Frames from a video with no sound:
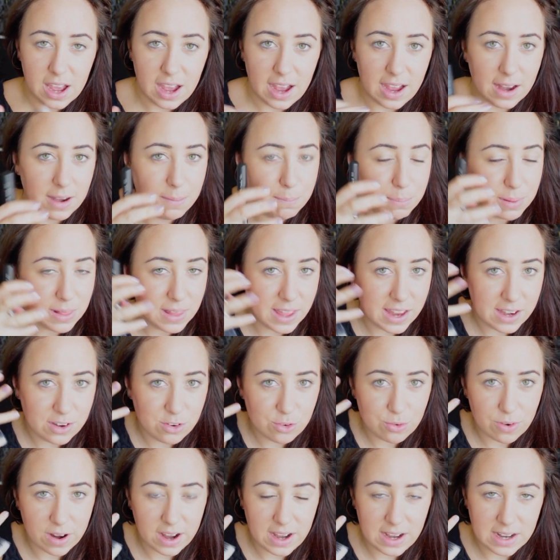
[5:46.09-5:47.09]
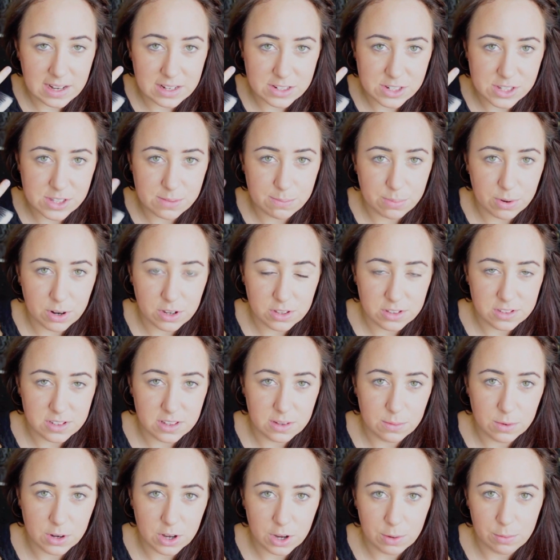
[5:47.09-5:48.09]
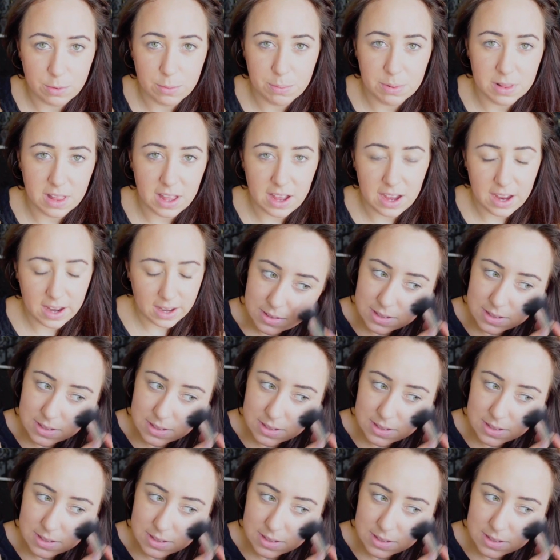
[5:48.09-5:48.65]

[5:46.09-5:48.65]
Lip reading: and blend right into the bronzer that we're going to apply.